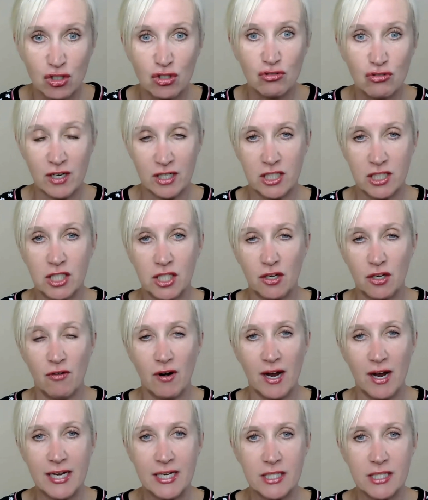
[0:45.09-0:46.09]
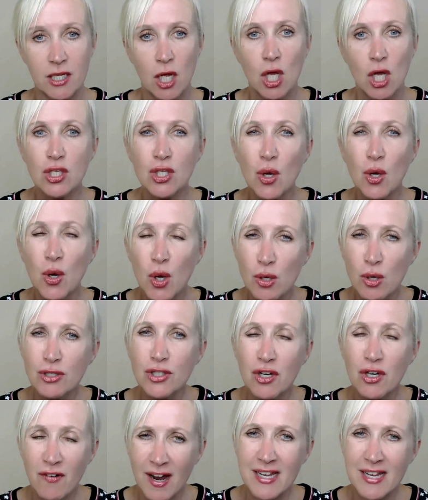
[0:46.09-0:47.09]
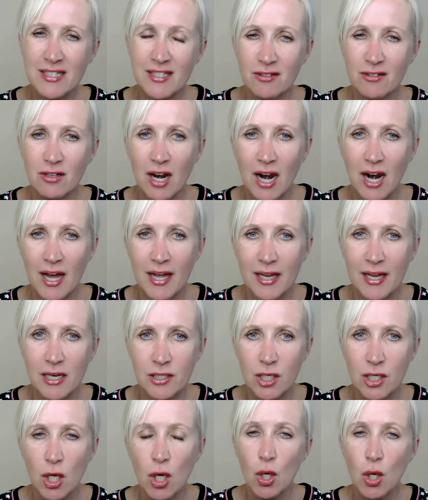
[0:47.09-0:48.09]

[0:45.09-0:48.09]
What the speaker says: strategy right. So who's your ideal client?